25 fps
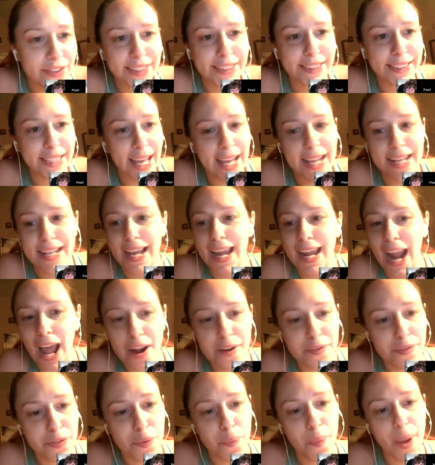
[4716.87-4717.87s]
sake, get out
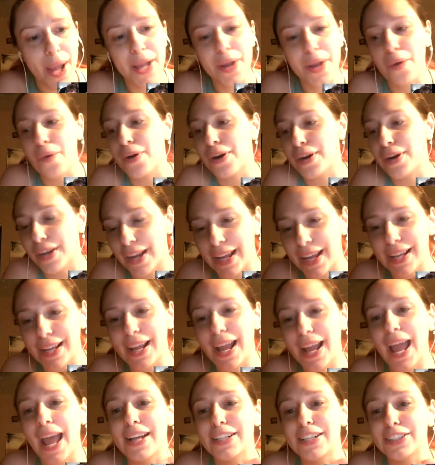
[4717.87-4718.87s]
of the way, Courtney,
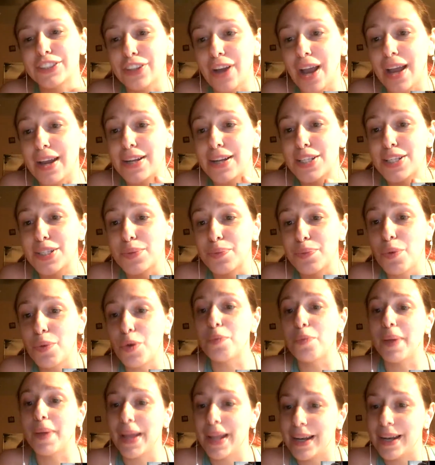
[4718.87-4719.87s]
and try to swoop
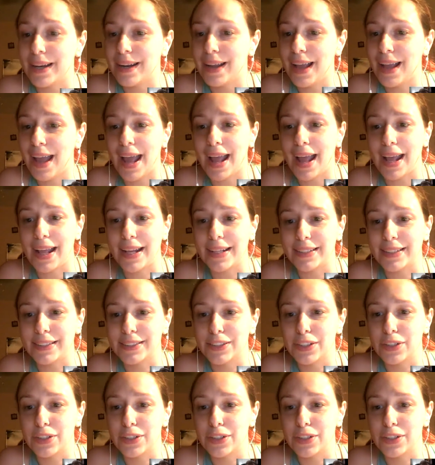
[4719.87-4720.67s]
in and